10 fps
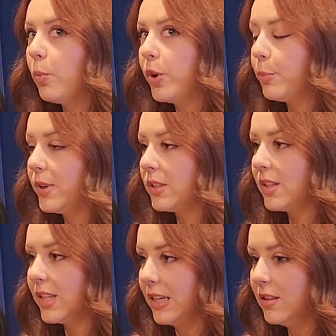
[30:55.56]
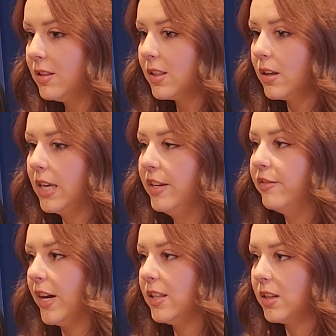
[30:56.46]
on what your business is,
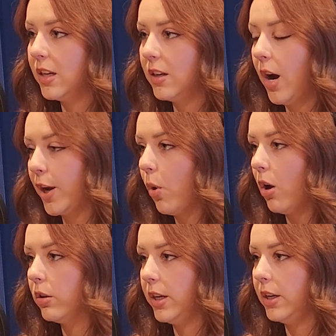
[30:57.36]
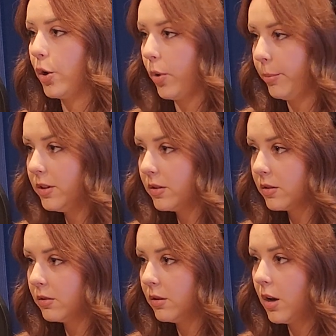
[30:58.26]
invest in high quality
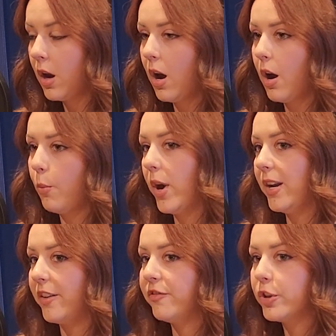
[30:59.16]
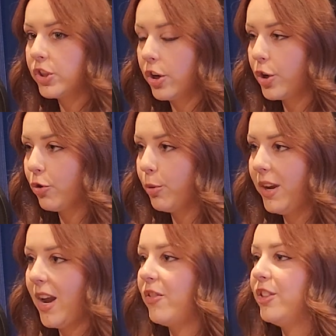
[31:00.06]
equipment. When I first started
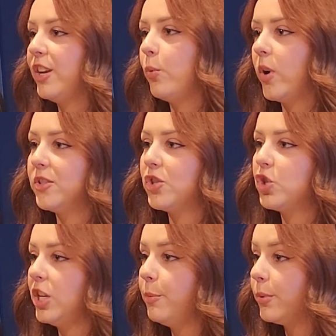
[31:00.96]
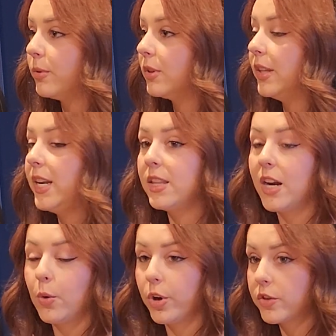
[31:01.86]
grooming, everything was cheap. The lady that
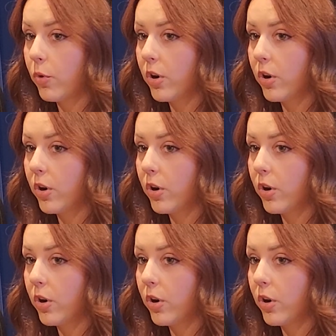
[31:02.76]
I worked